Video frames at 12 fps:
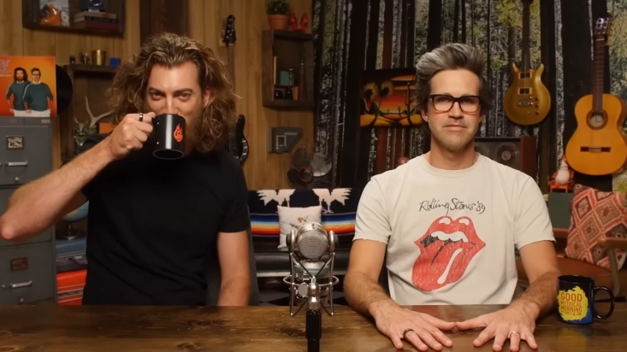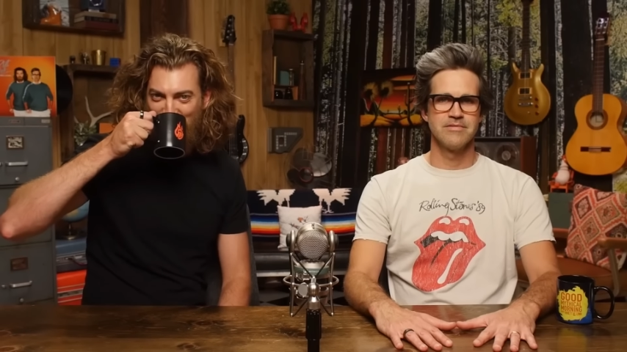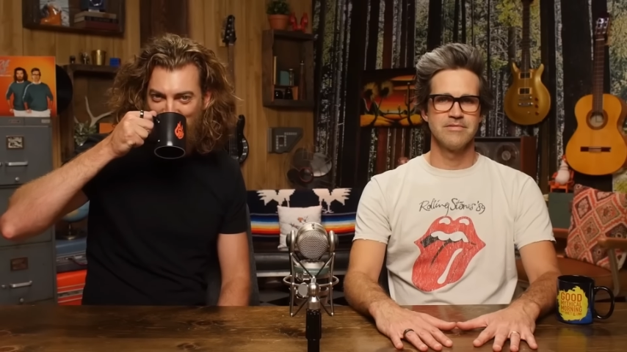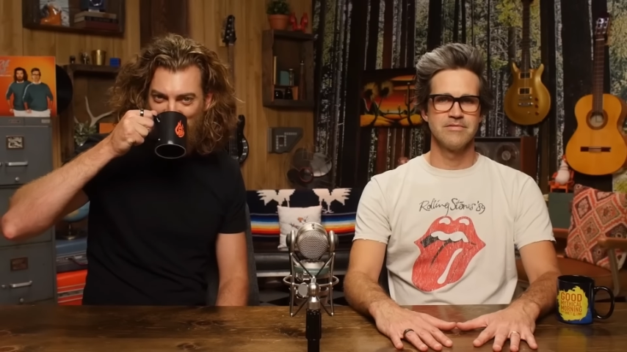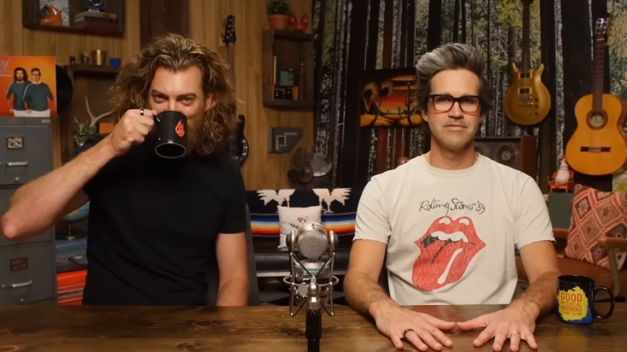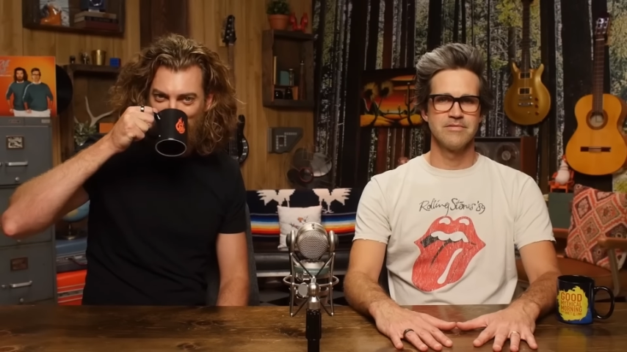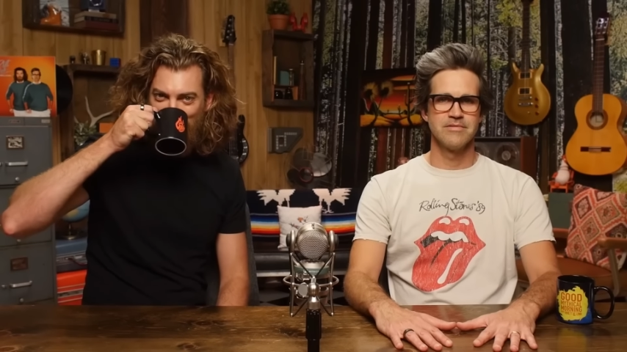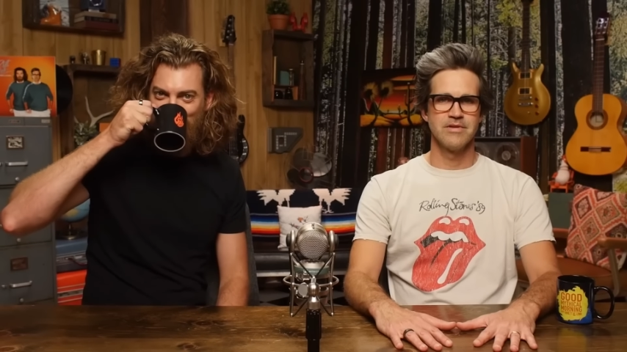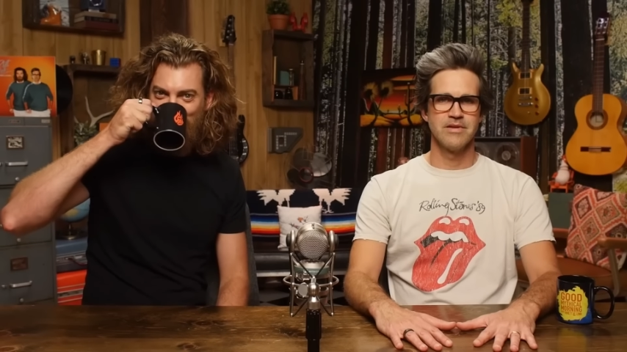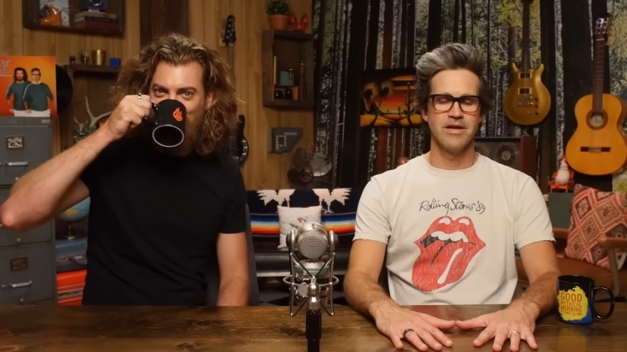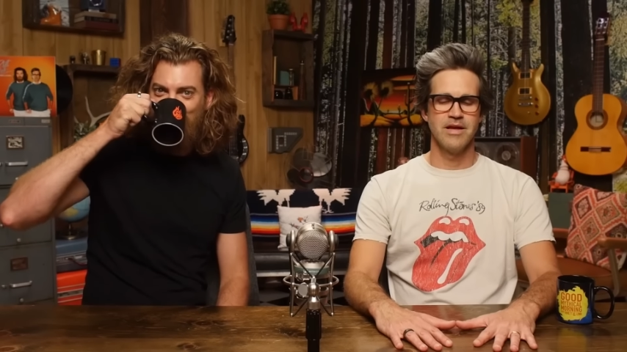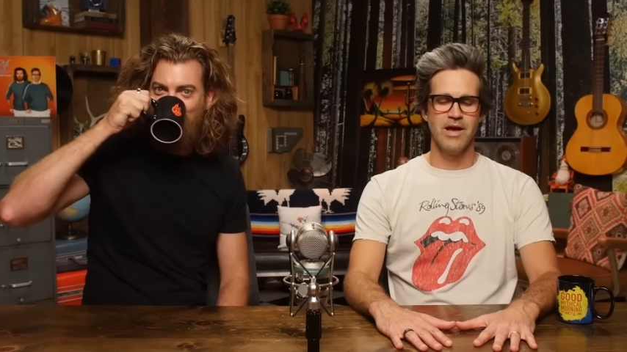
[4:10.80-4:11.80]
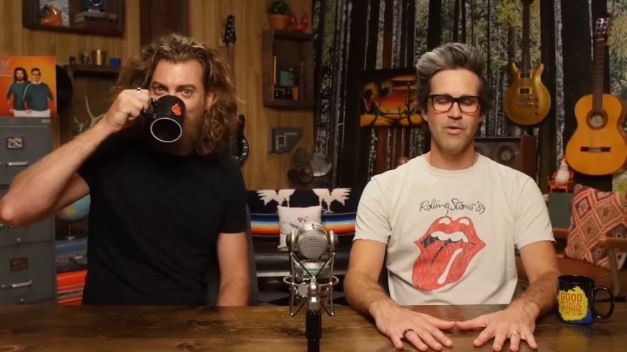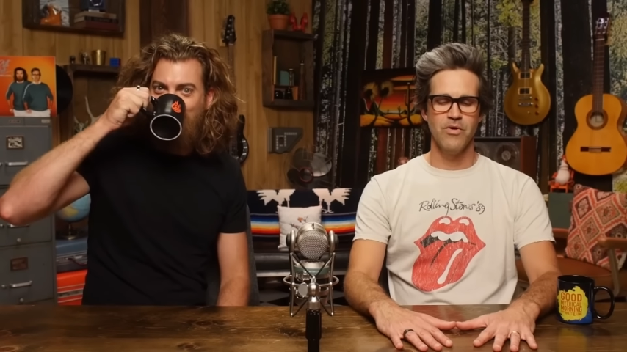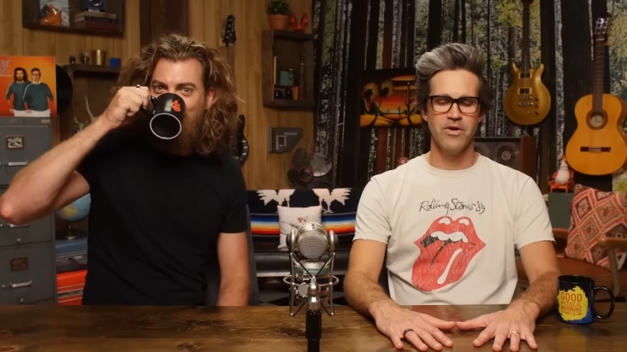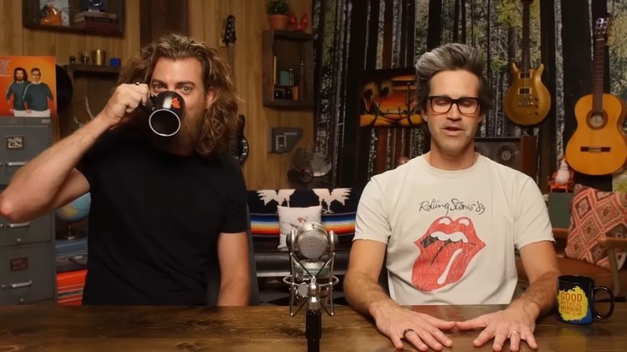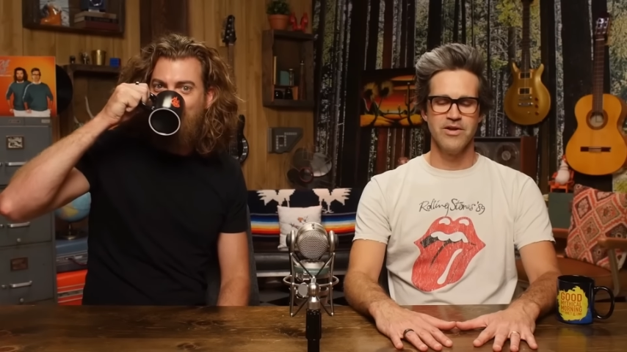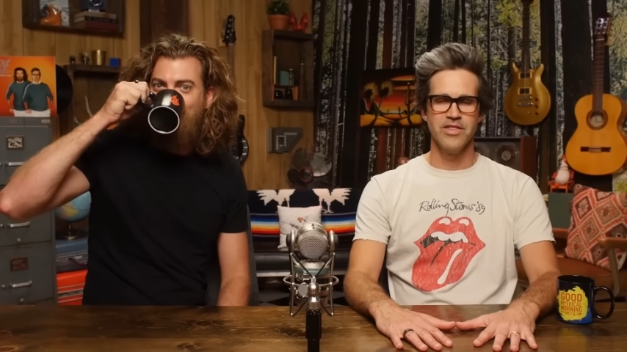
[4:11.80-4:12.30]
Speaker 1: Come on. I
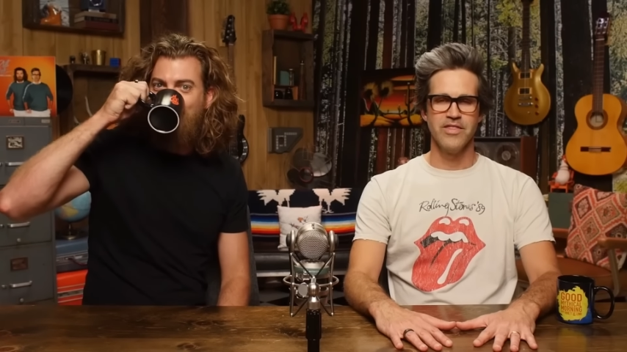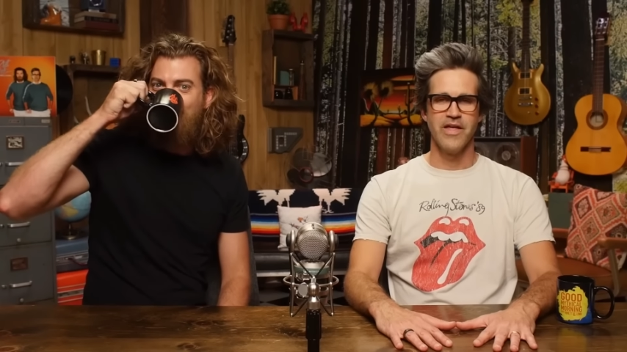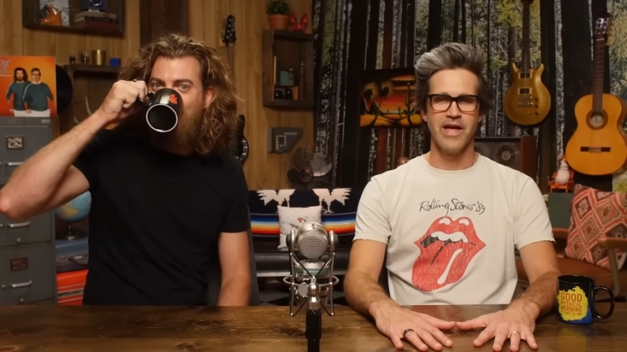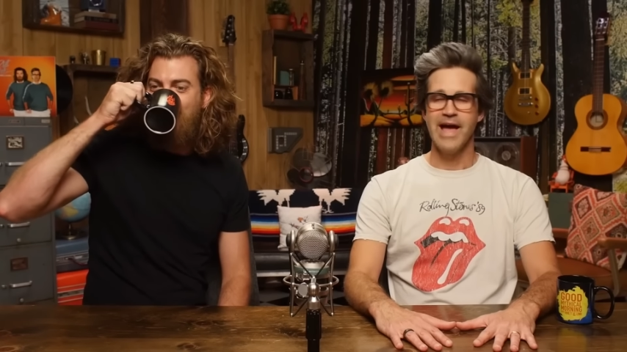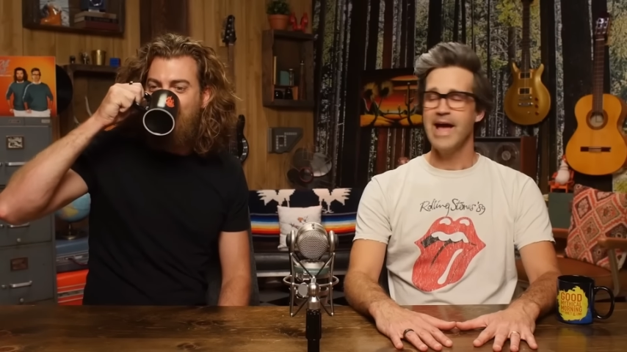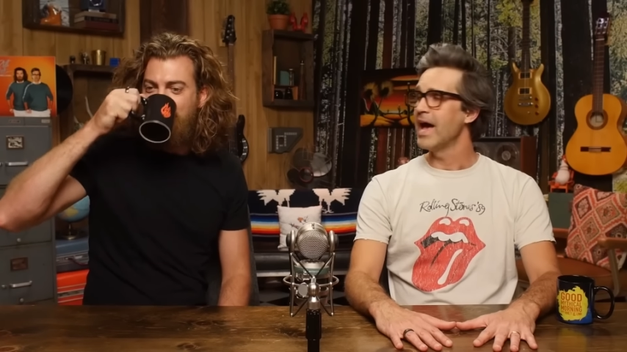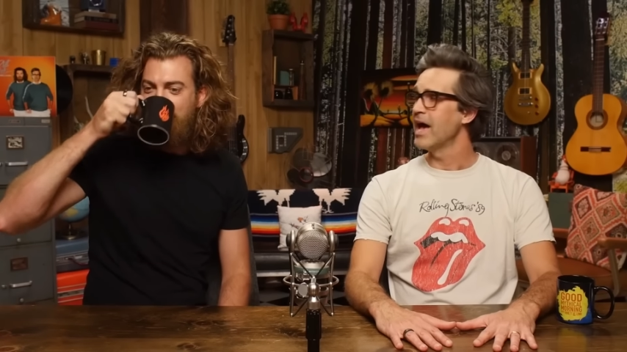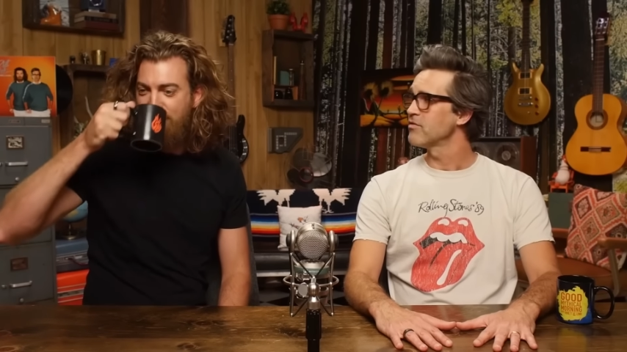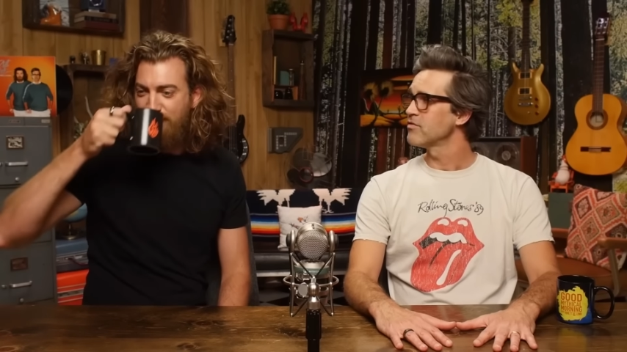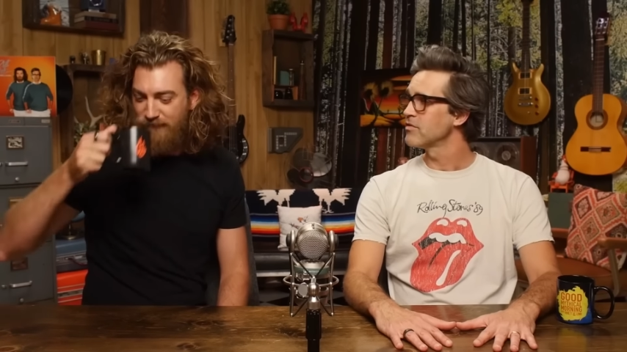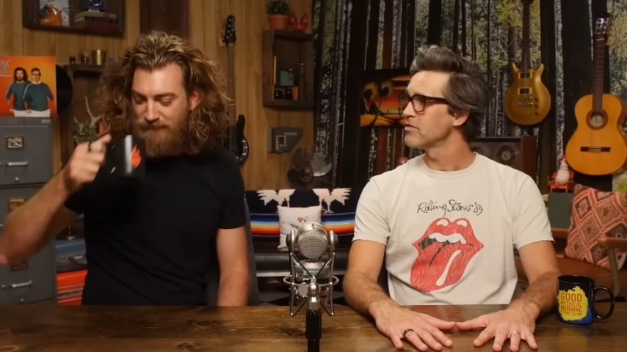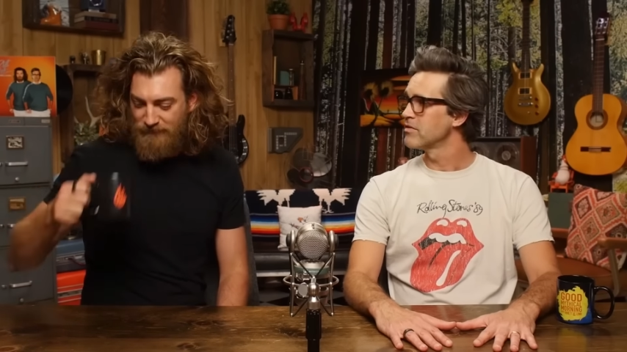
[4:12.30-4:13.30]
want to hear that they have.